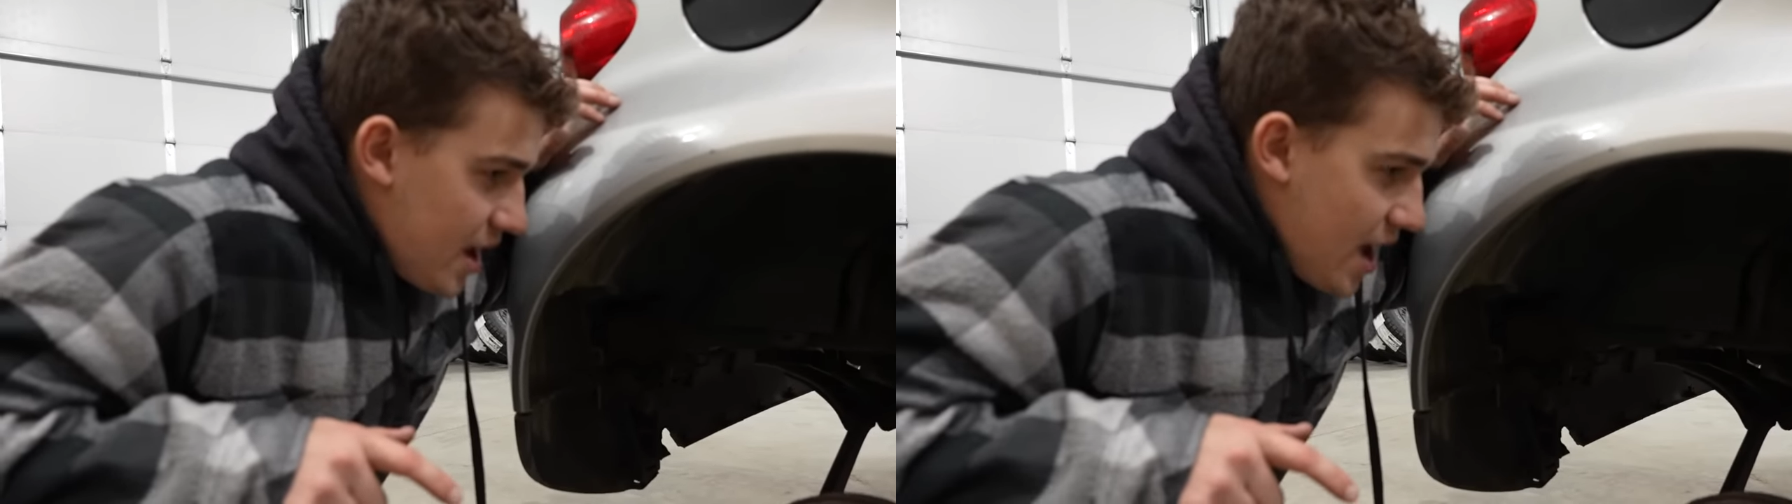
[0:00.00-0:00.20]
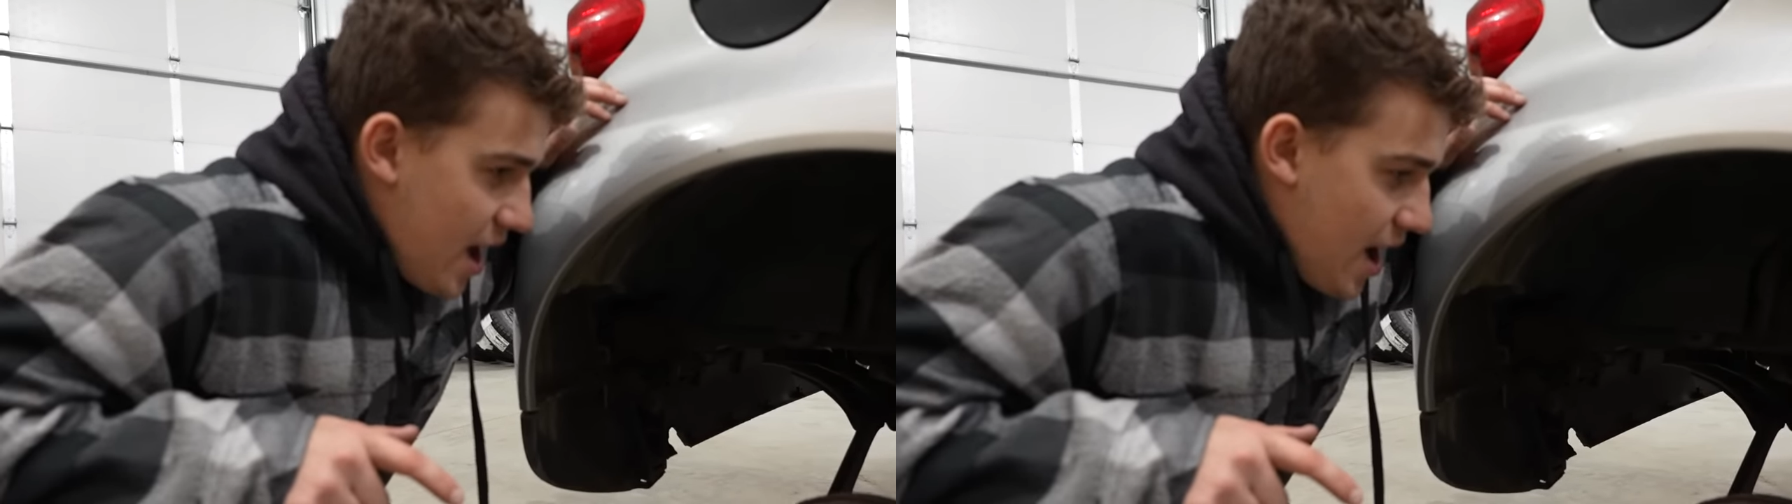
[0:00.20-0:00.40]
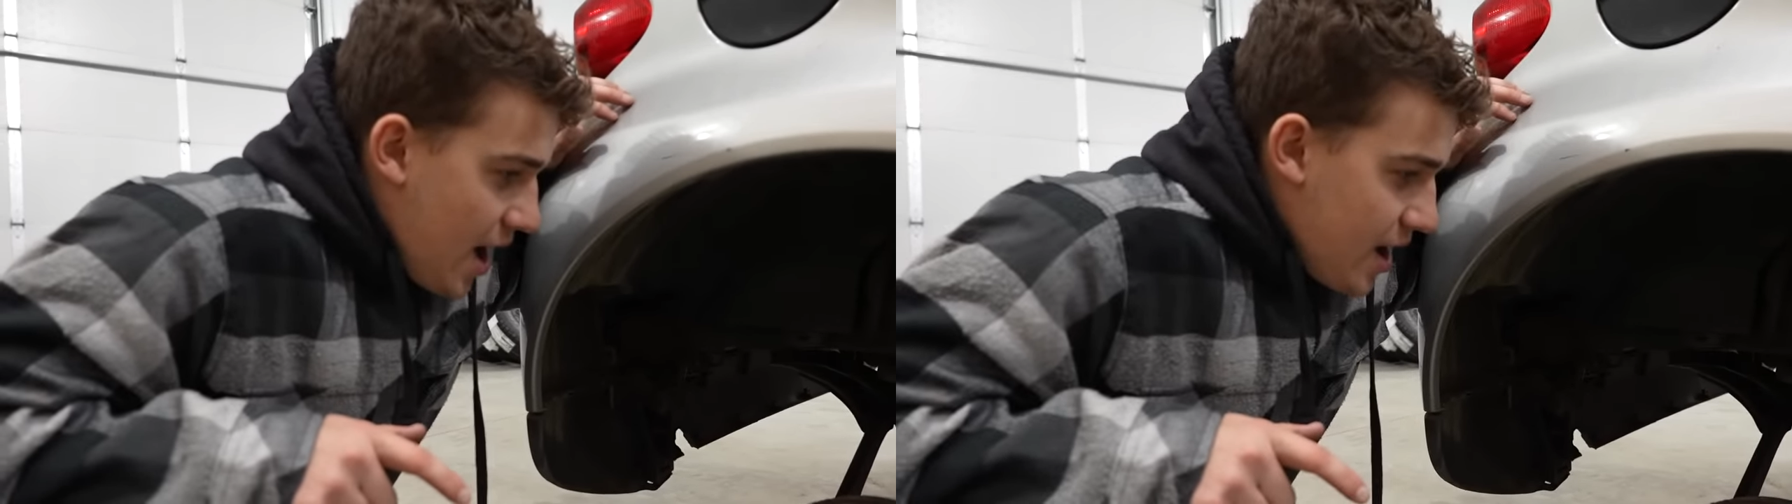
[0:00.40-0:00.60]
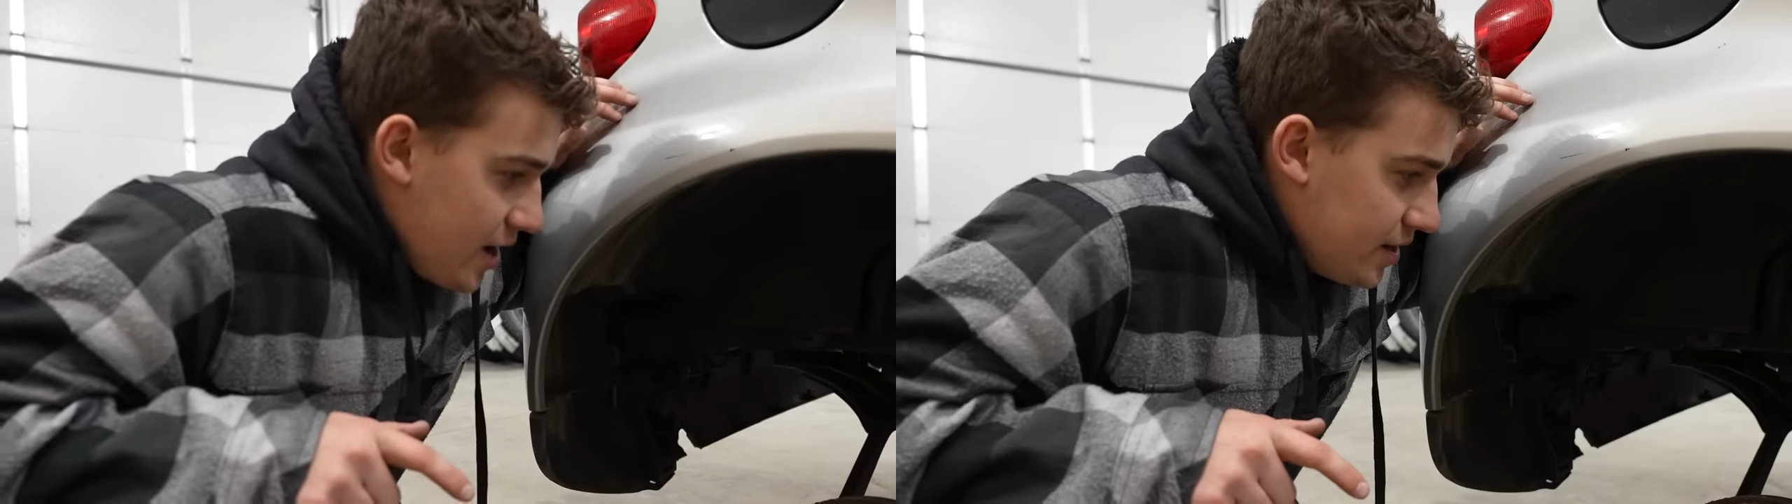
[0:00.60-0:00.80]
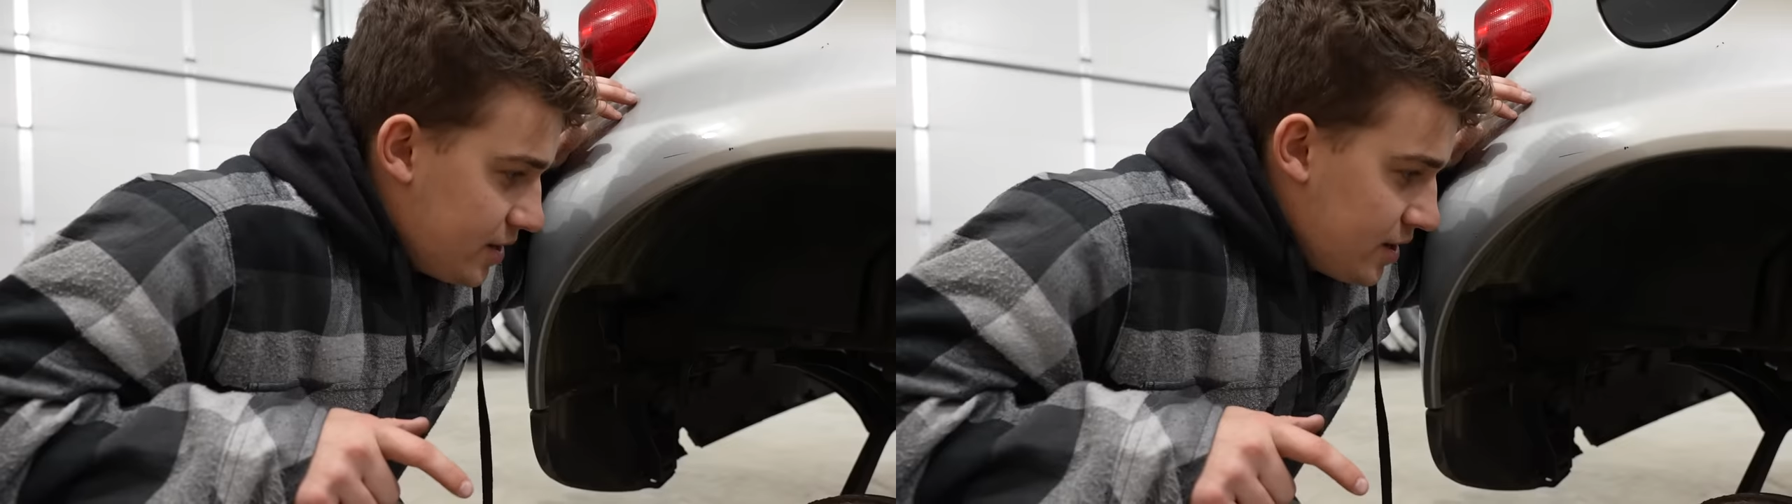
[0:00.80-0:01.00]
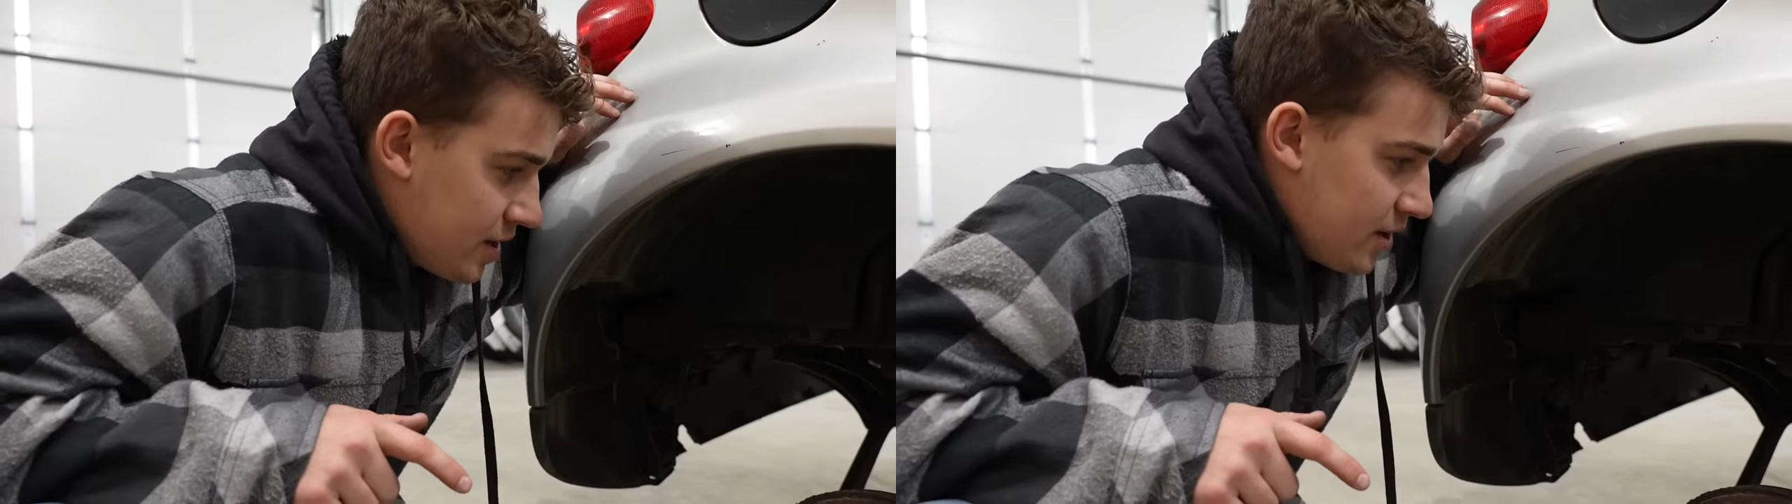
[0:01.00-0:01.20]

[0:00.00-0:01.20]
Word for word: and